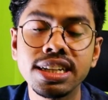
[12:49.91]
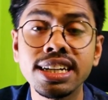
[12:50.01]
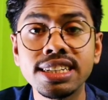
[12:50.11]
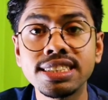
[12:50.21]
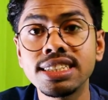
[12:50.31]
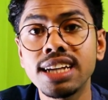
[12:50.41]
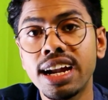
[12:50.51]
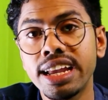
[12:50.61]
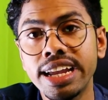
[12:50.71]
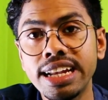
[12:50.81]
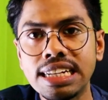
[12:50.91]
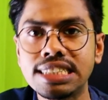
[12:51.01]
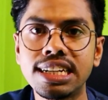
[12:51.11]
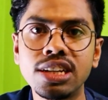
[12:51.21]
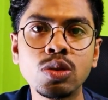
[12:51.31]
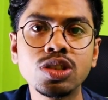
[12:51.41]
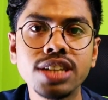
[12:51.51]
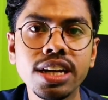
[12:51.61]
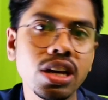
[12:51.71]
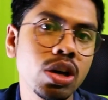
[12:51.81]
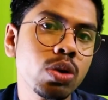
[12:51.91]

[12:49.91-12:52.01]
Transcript: DRC are again design rule check.